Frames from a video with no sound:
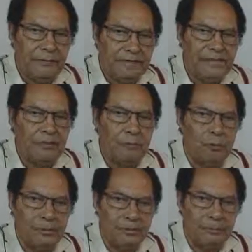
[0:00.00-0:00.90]

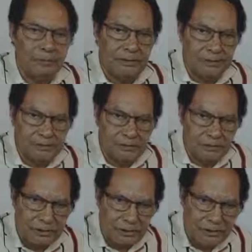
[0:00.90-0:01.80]

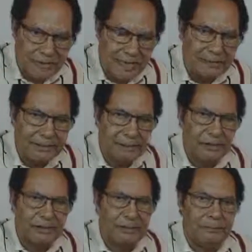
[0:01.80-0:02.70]
That's
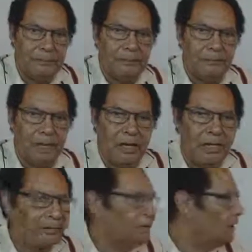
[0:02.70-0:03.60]
exactly what I mean
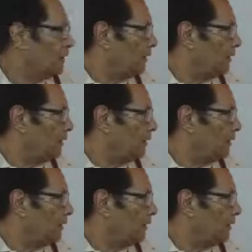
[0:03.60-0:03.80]
by